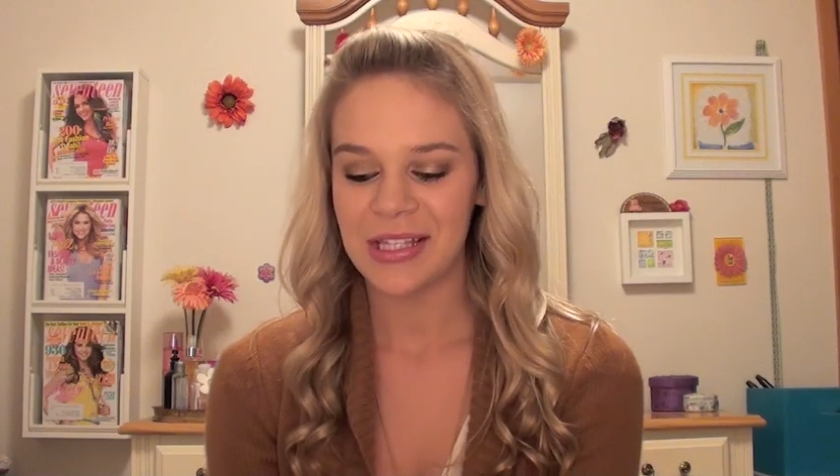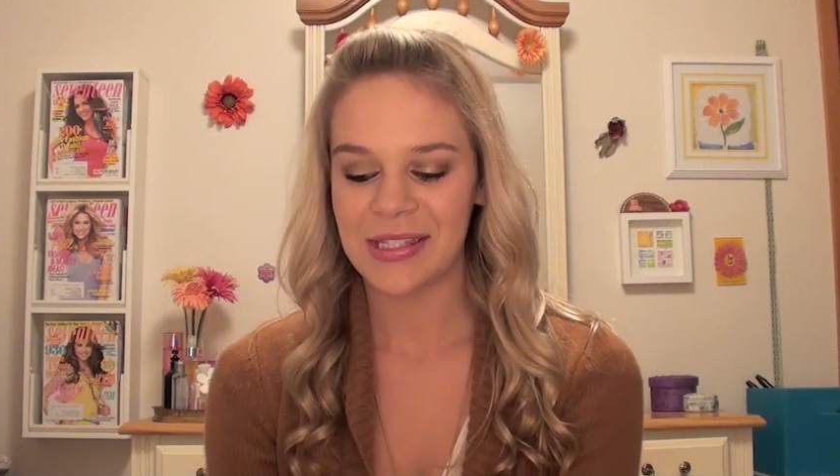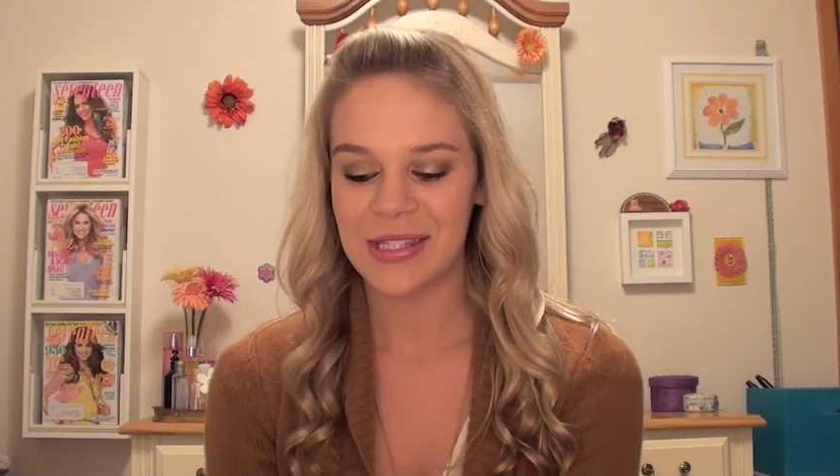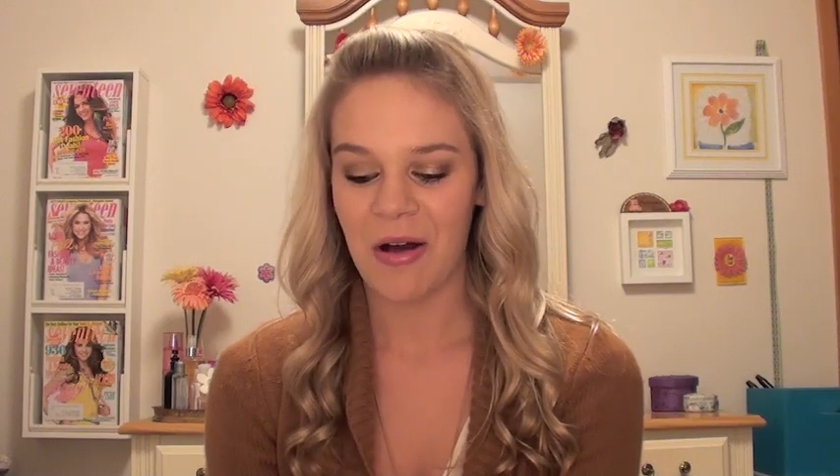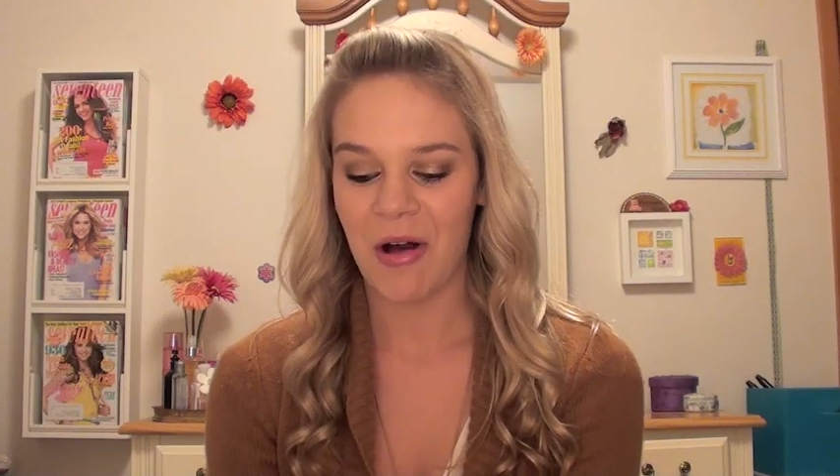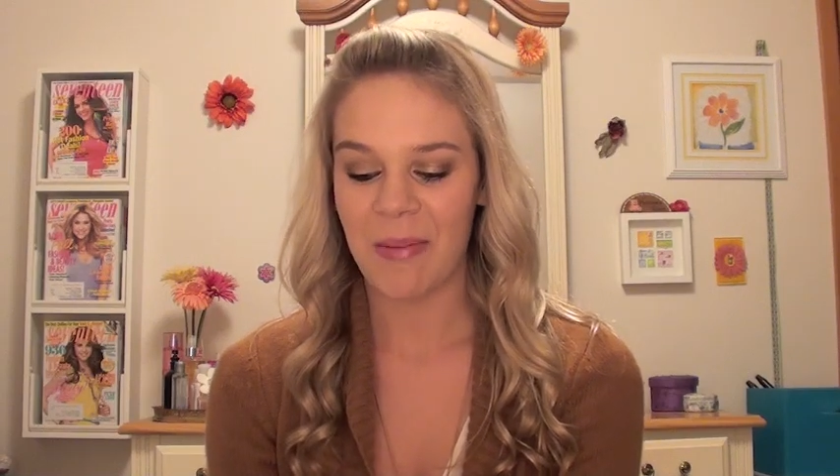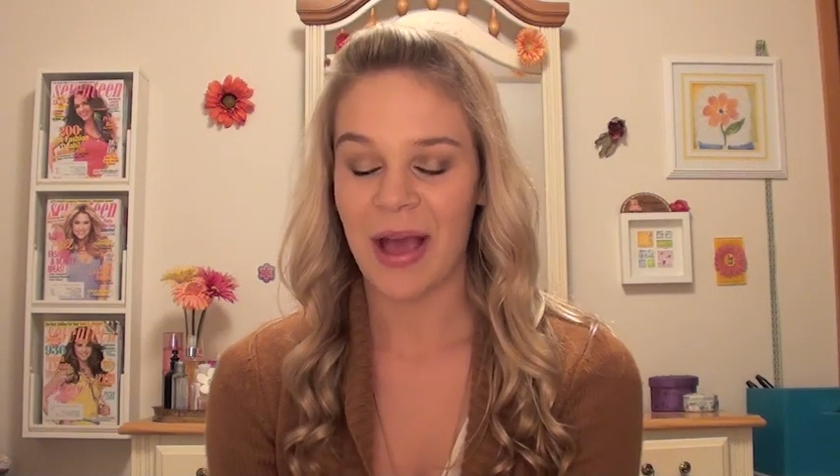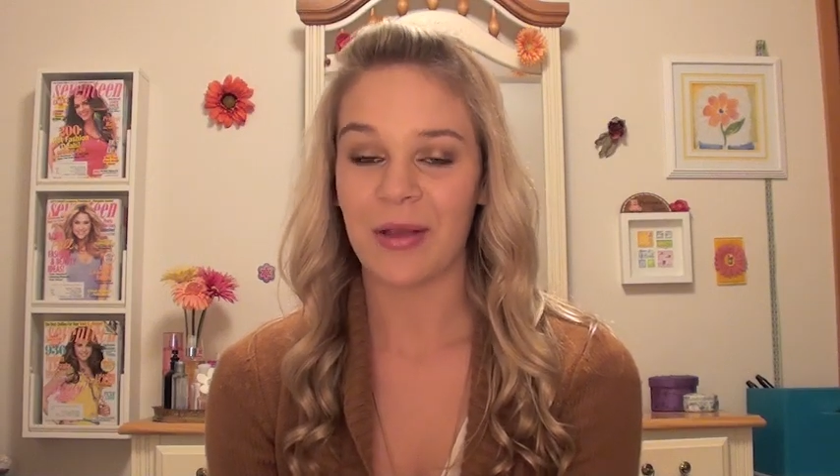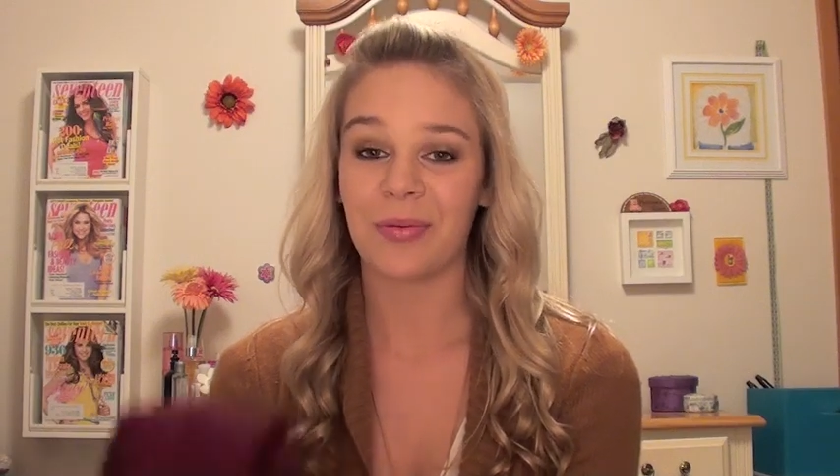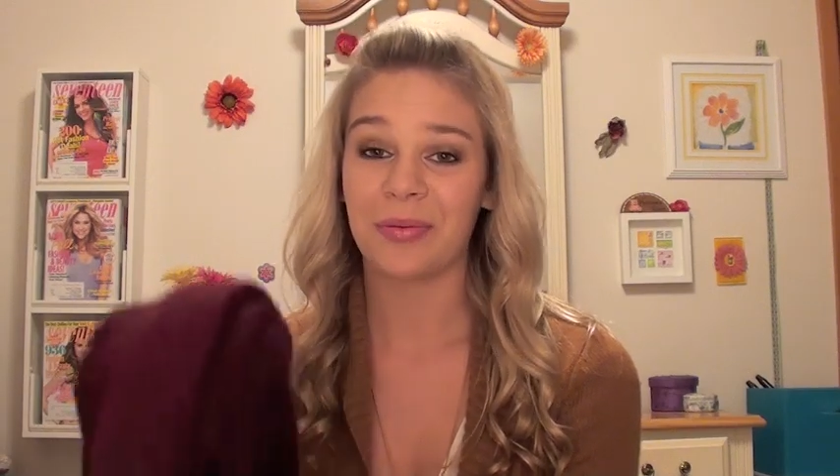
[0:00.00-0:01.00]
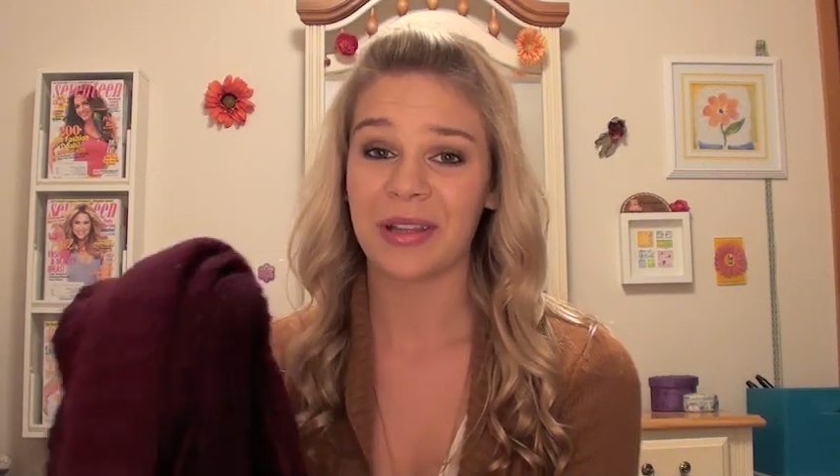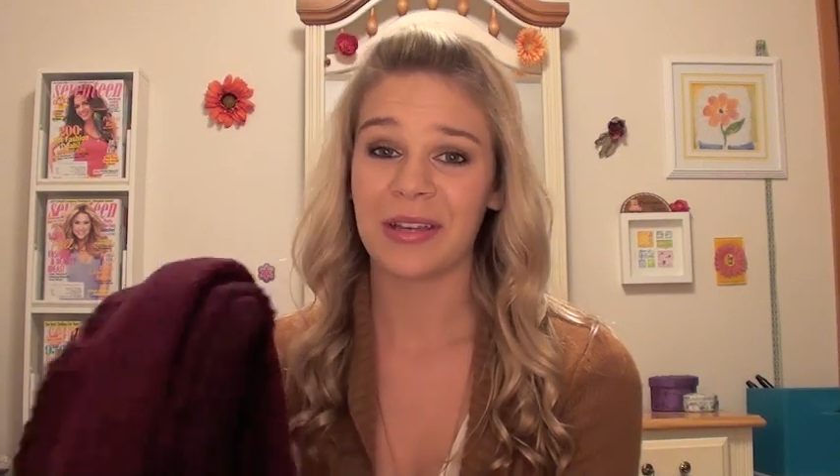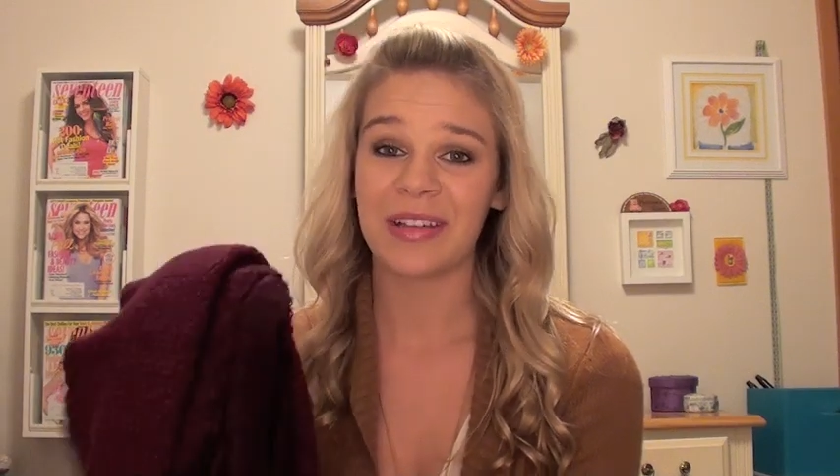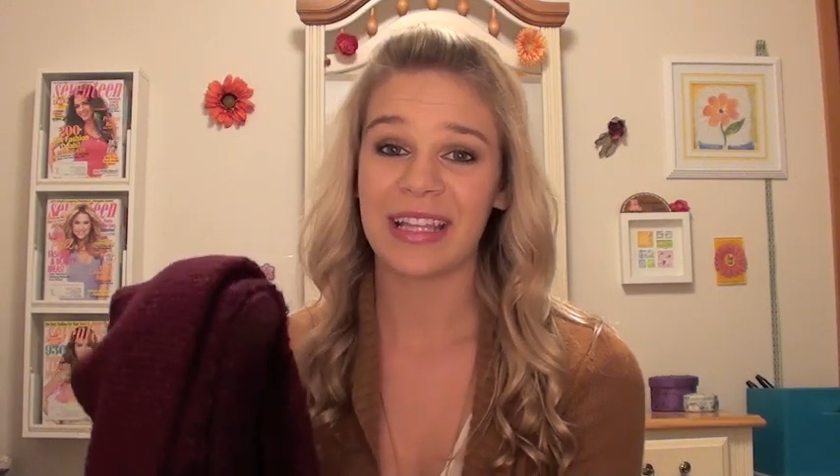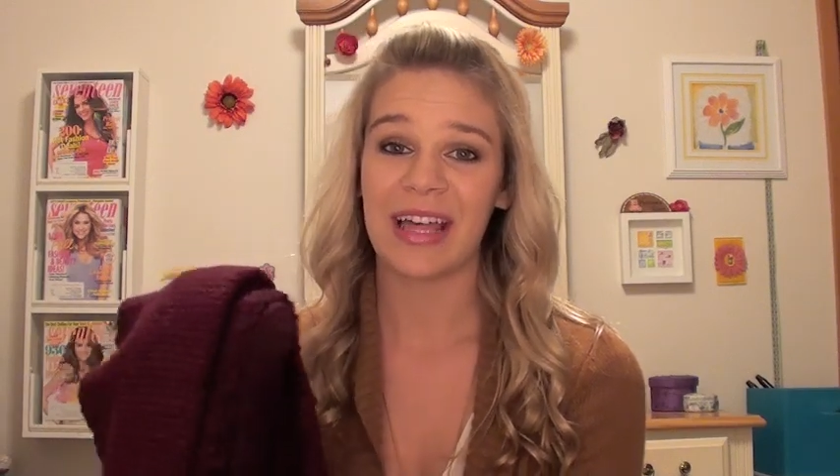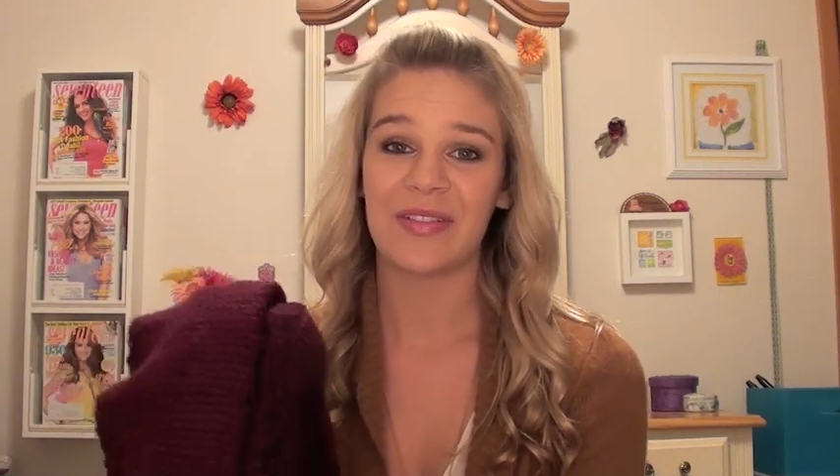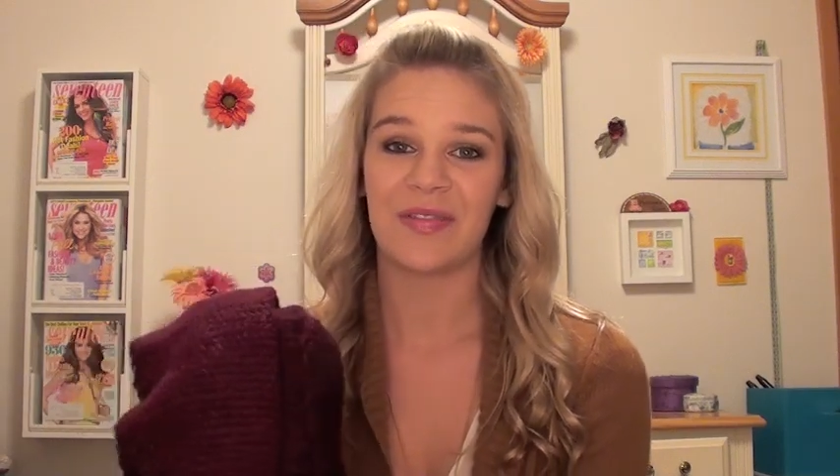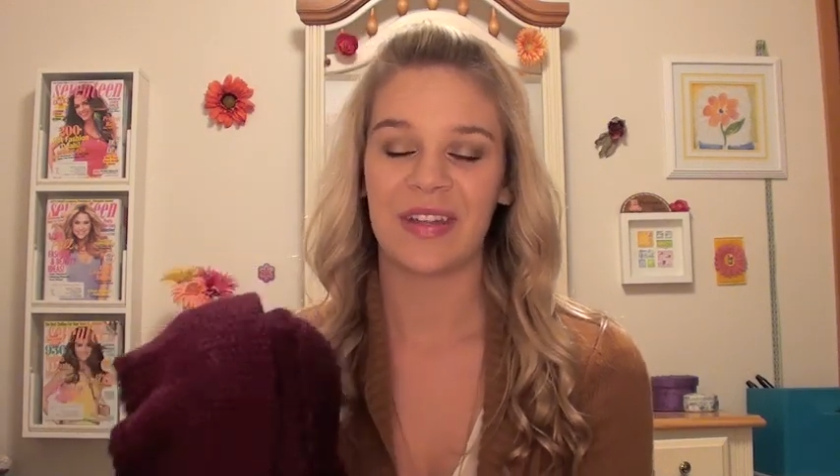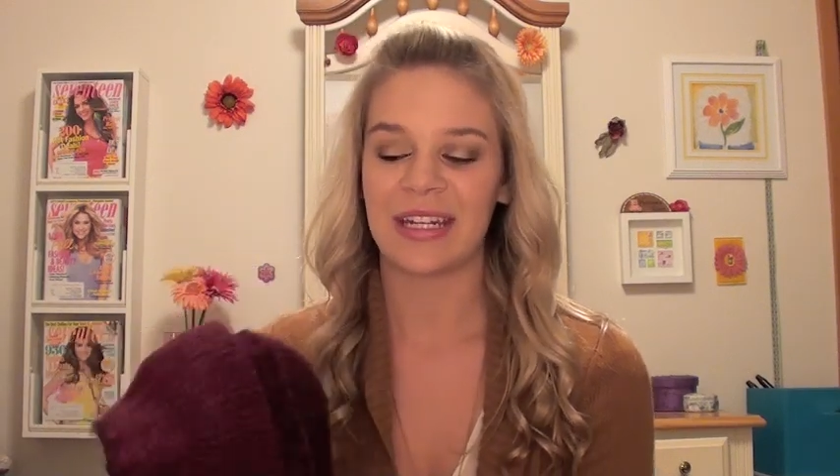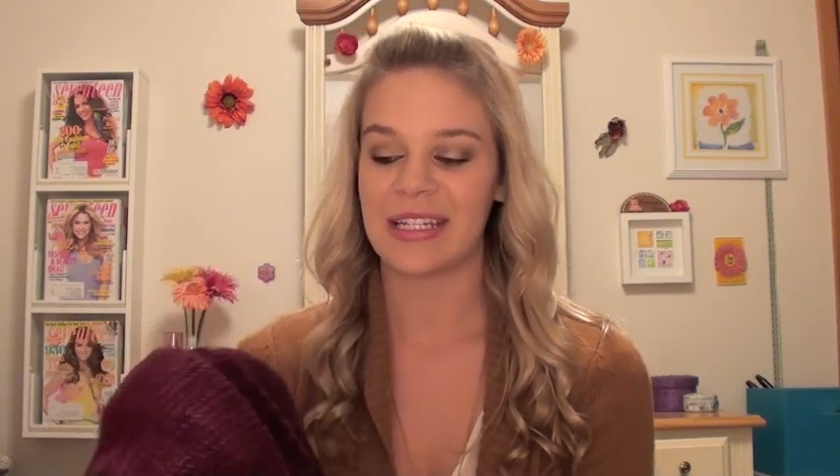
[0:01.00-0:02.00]
So um, I really, really love
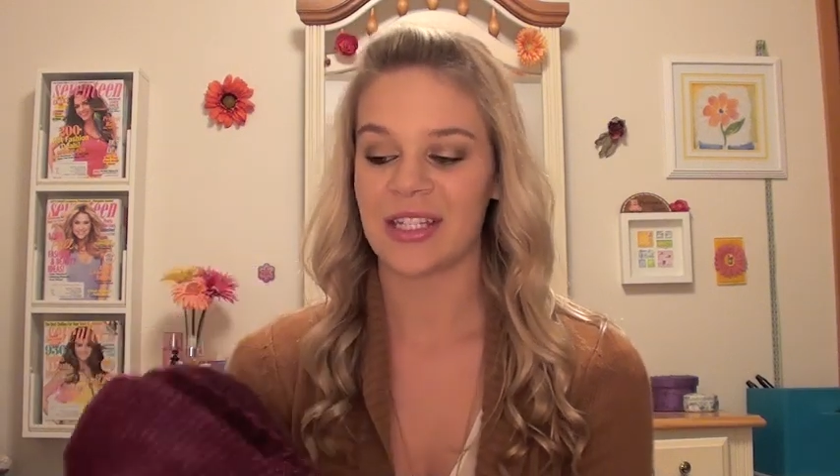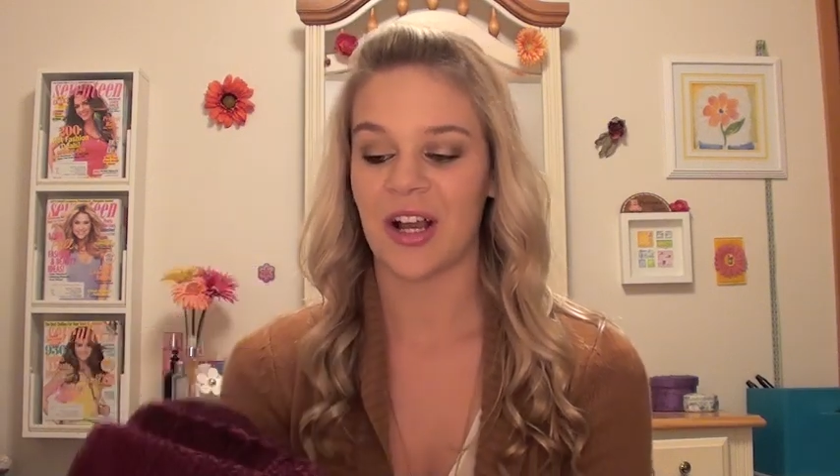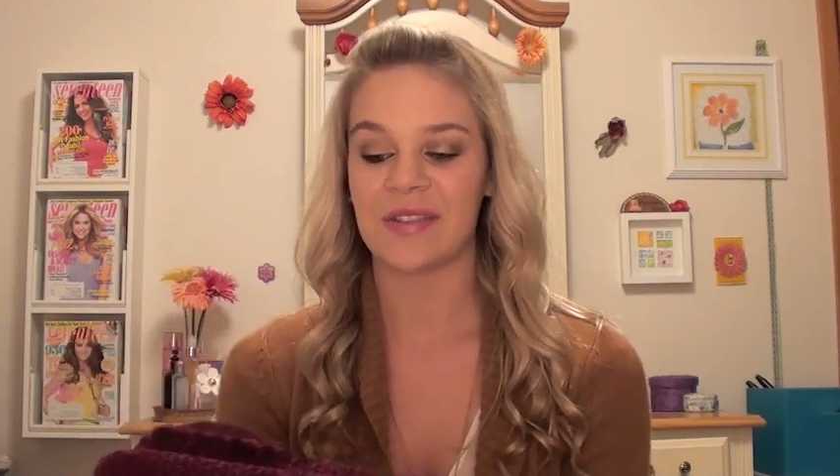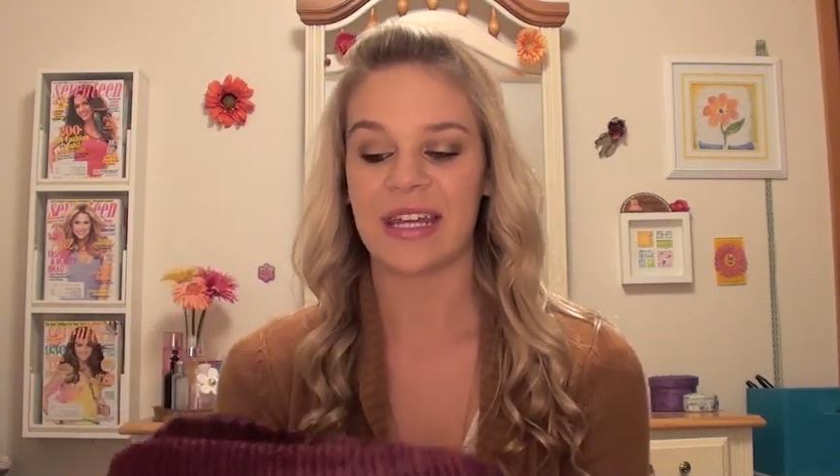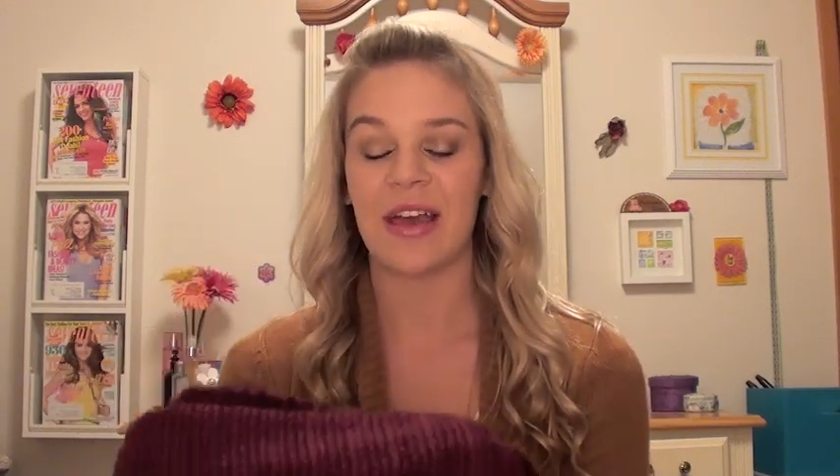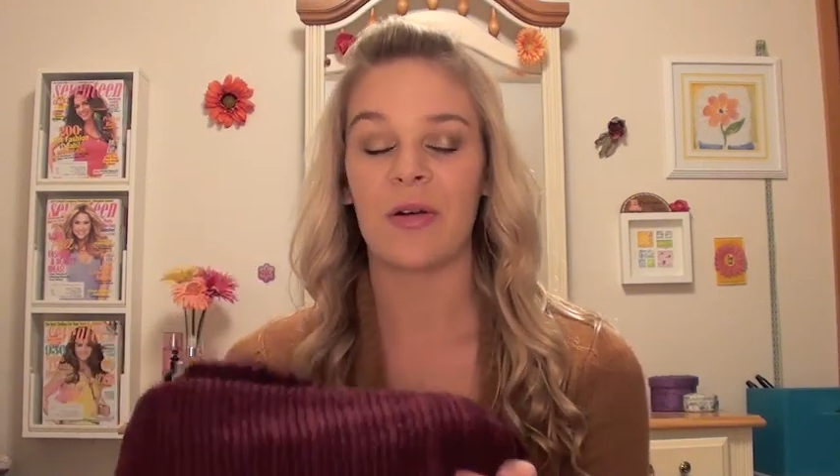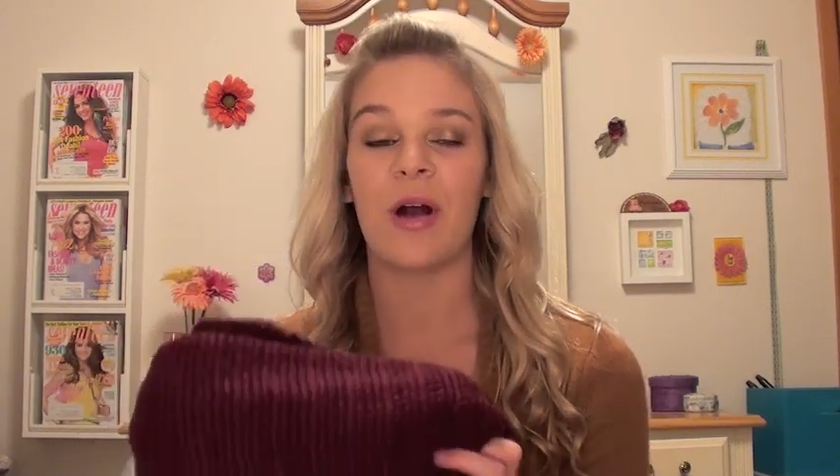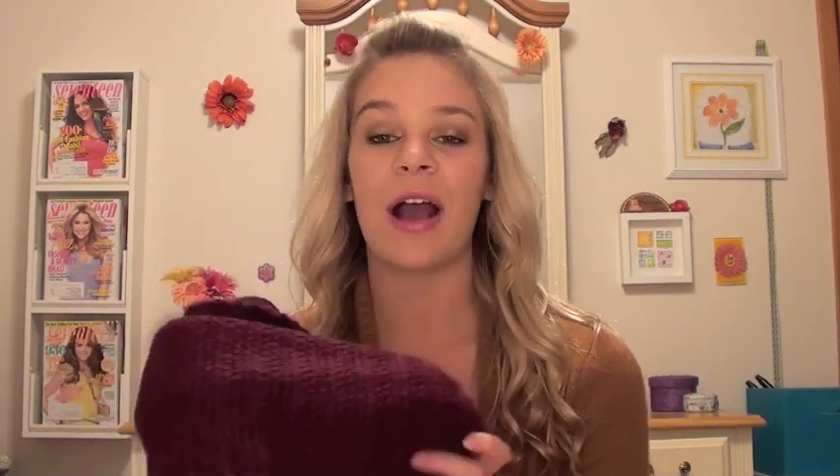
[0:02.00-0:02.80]
infinity scarves, and I,